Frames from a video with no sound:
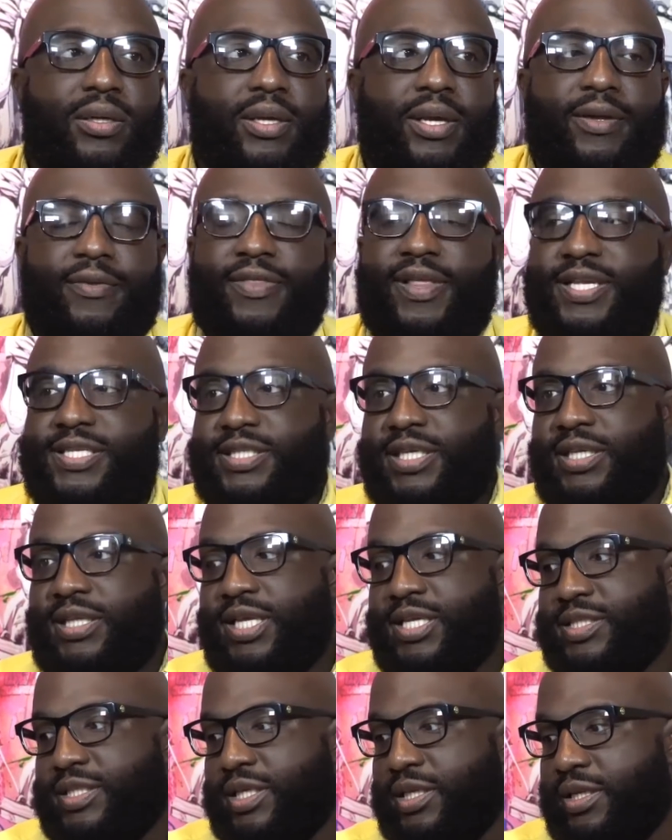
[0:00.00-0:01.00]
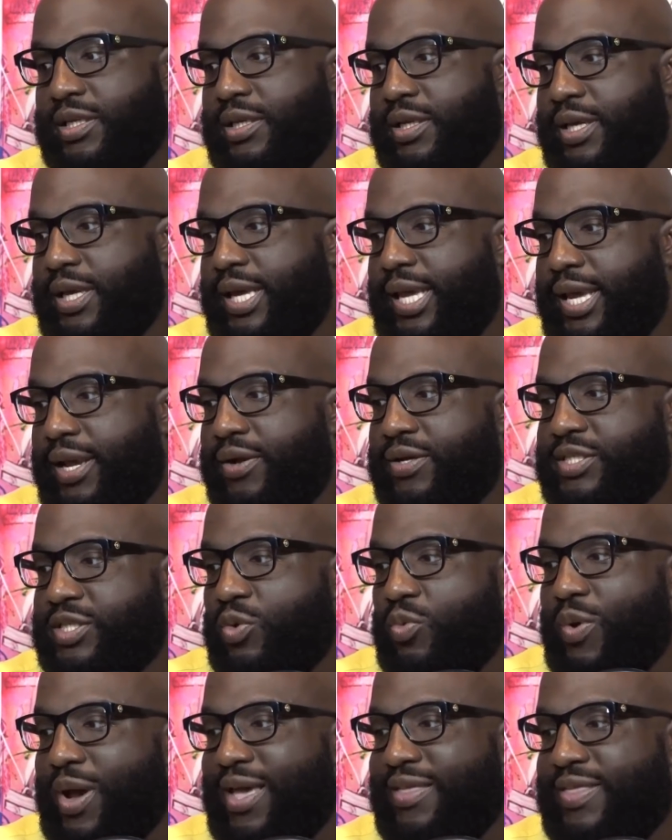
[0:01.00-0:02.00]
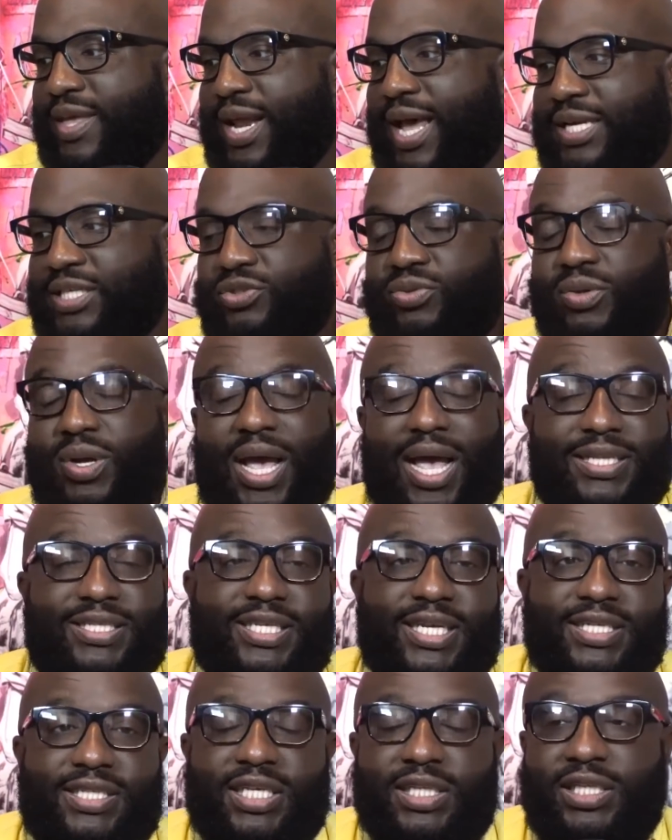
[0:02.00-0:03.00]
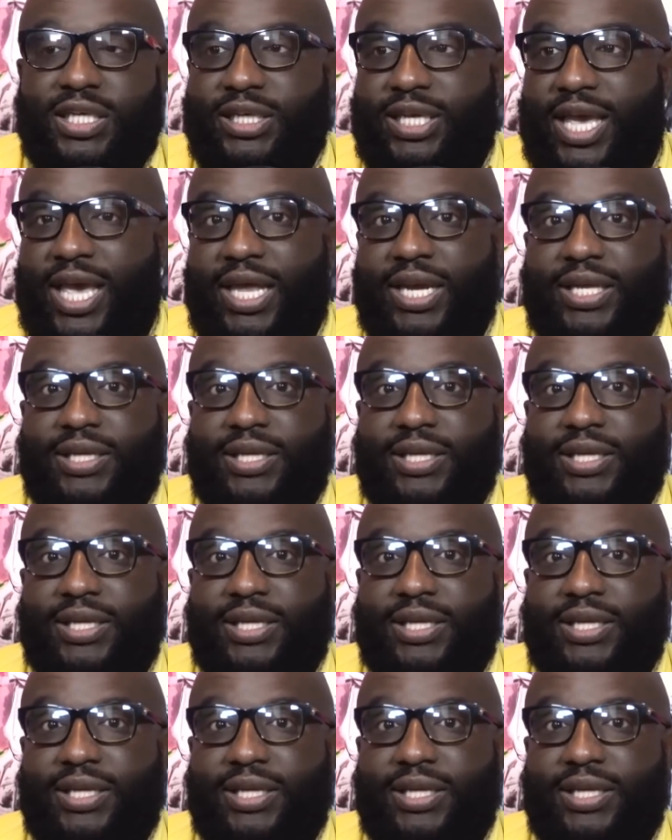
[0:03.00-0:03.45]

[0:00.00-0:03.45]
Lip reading: Listen. Here's the way that I tend to look at